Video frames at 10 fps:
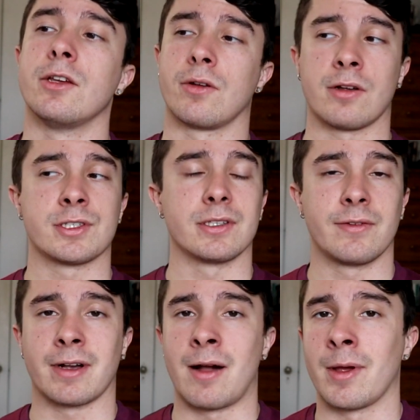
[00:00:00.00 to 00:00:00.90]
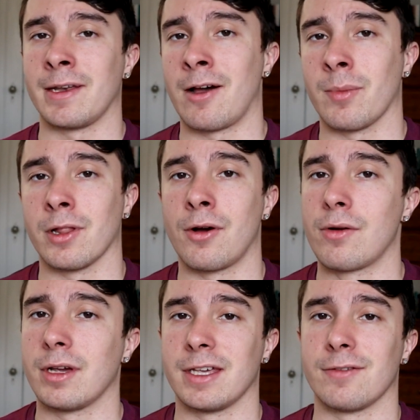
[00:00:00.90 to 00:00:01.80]
You can also leave a comment down
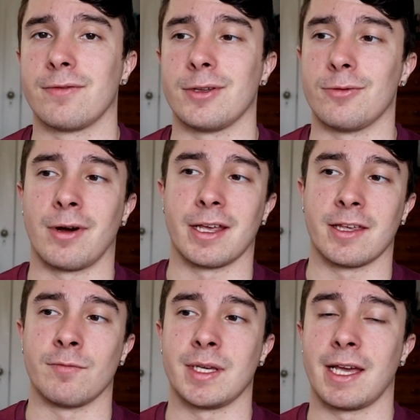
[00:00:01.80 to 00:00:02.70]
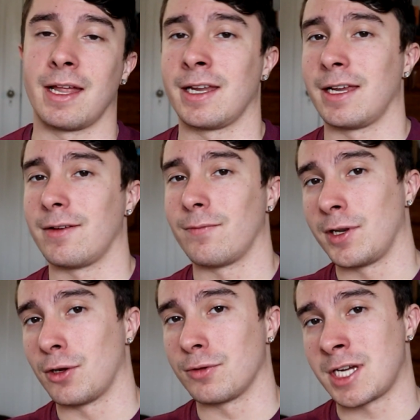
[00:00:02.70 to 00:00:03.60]
below if you want to give me any
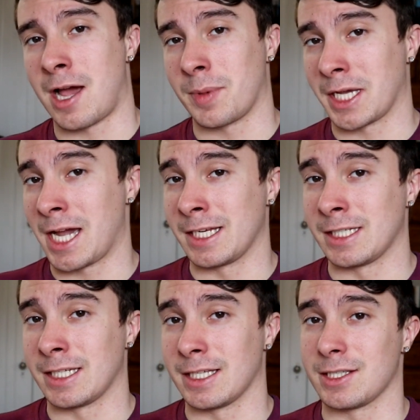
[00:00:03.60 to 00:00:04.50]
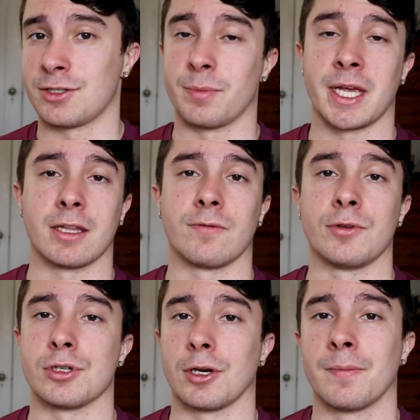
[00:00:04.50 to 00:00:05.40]
video topic ideas to make in the
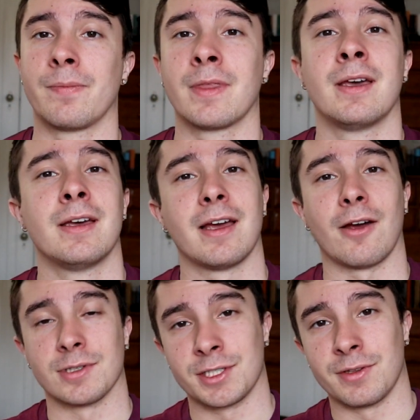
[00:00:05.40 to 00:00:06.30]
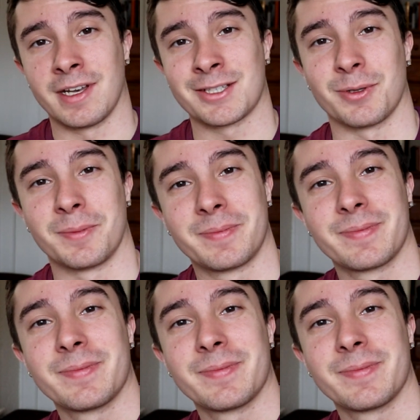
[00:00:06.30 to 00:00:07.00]
future. I will see you in the next one.